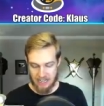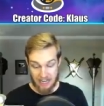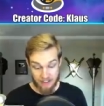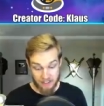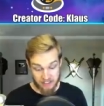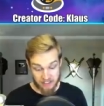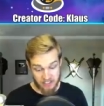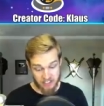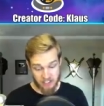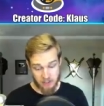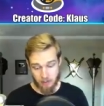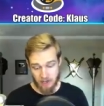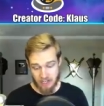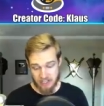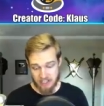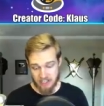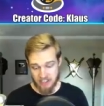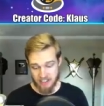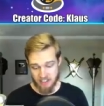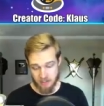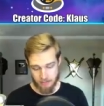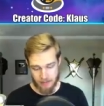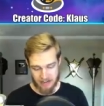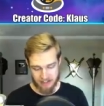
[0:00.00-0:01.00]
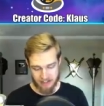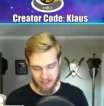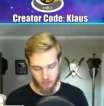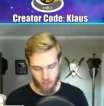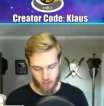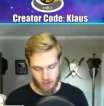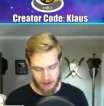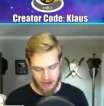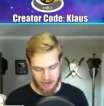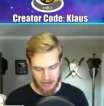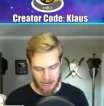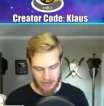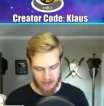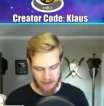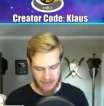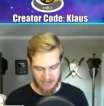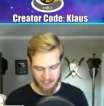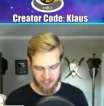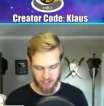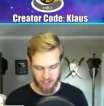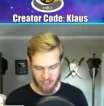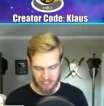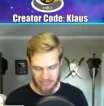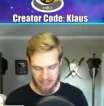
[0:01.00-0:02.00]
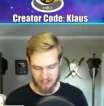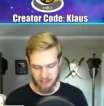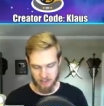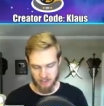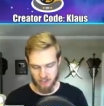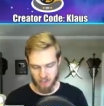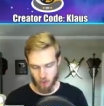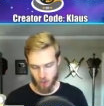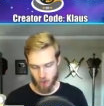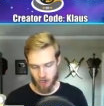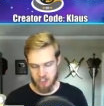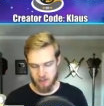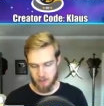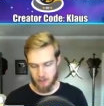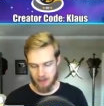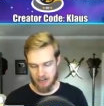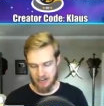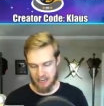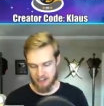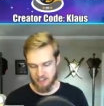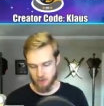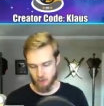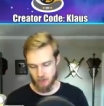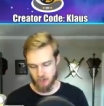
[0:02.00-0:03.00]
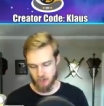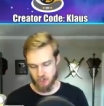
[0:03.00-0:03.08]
And this is a pretty decent base, and we may not actually get to the storage, but I just want to